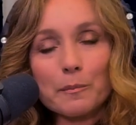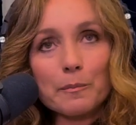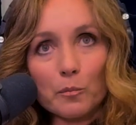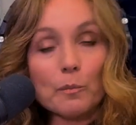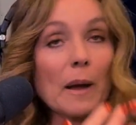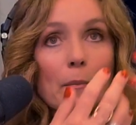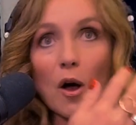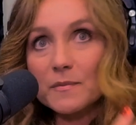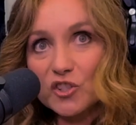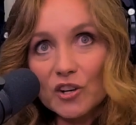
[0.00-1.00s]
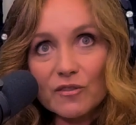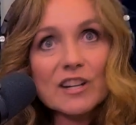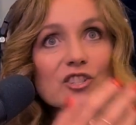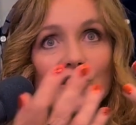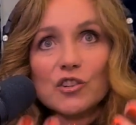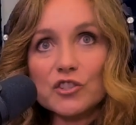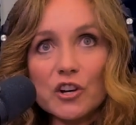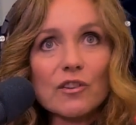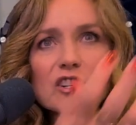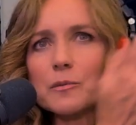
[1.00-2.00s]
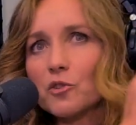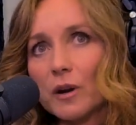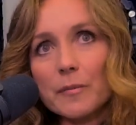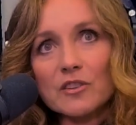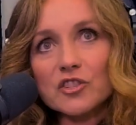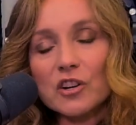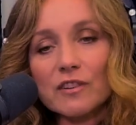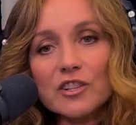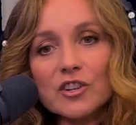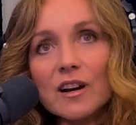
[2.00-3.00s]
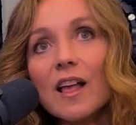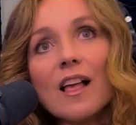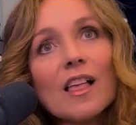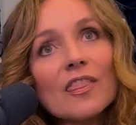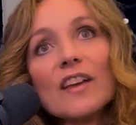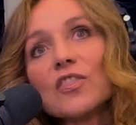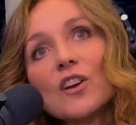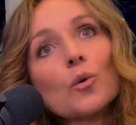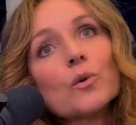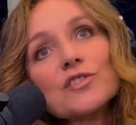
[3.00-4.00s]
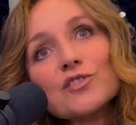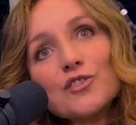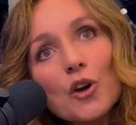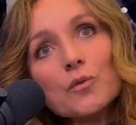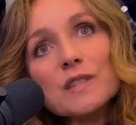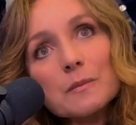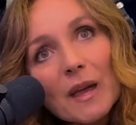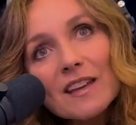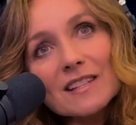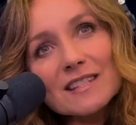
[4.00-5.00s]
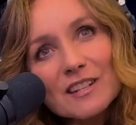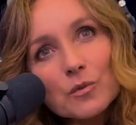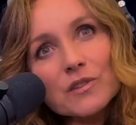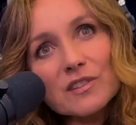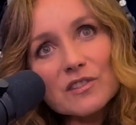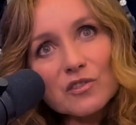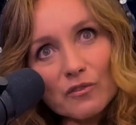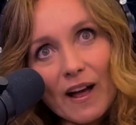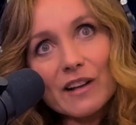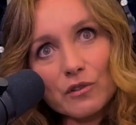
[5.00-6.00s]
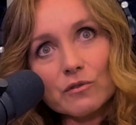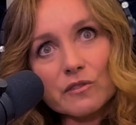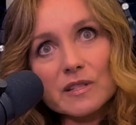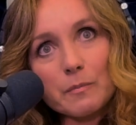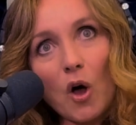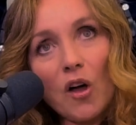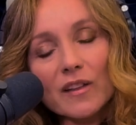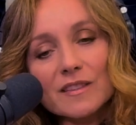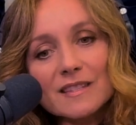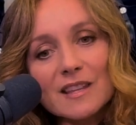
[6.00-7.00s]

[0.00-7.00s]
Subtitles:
my mom's generation, your generation, grandparents' generation, like there was no space, and it was a survival response.